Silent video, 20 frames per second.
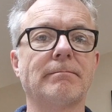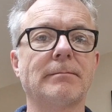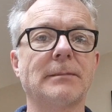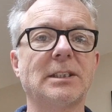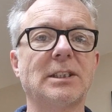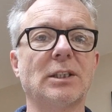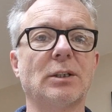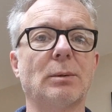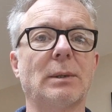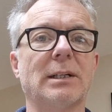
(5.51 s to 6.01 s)

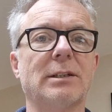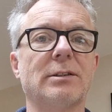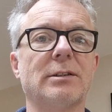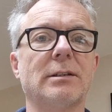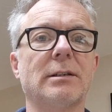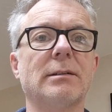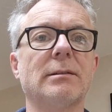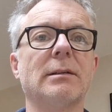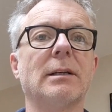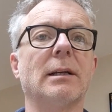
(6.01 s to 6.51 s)
That's a
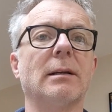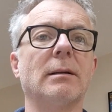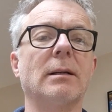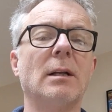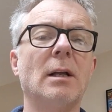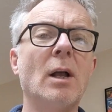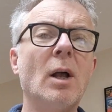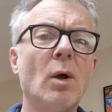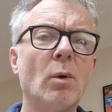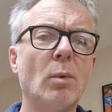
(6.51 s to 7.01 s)
question, isn't it?
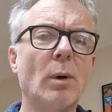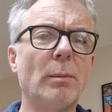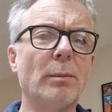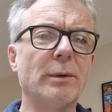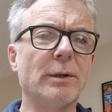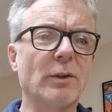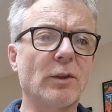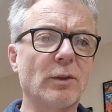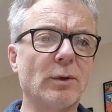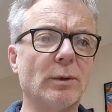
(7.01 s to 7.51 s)
One
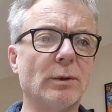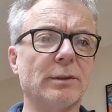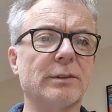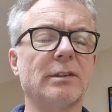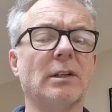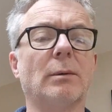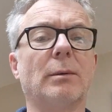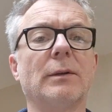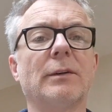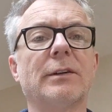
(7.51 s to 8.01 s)
would have thought
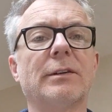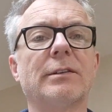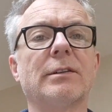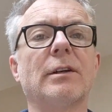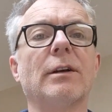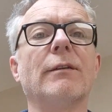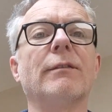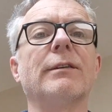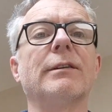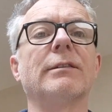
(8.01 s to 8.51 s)
so on the
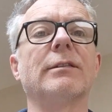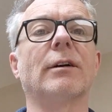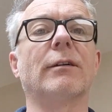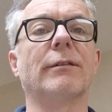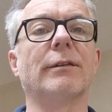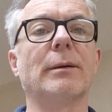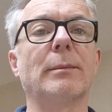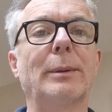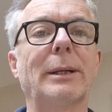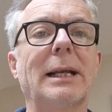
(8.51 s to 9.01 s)
surface
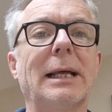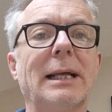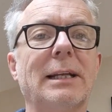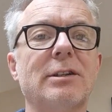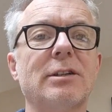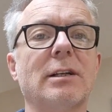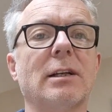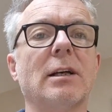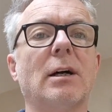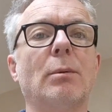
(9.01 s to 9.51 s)
of it, but
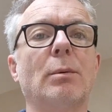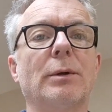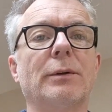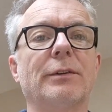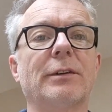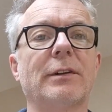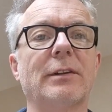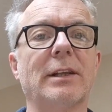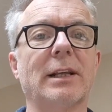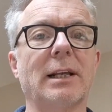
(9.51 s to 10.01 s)
actually I
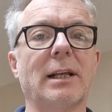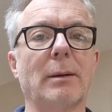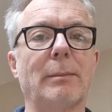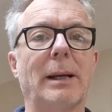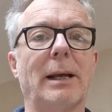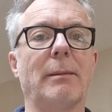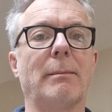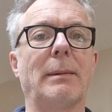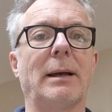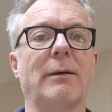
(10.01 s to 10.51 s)
want to think
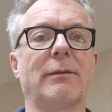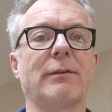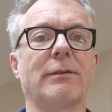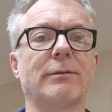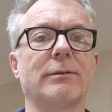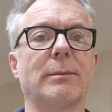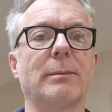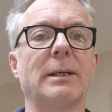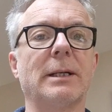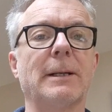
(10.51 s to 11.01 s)
about maths
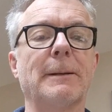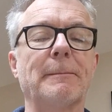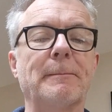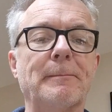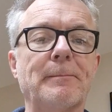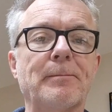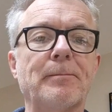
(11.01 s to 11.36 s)
for a minute.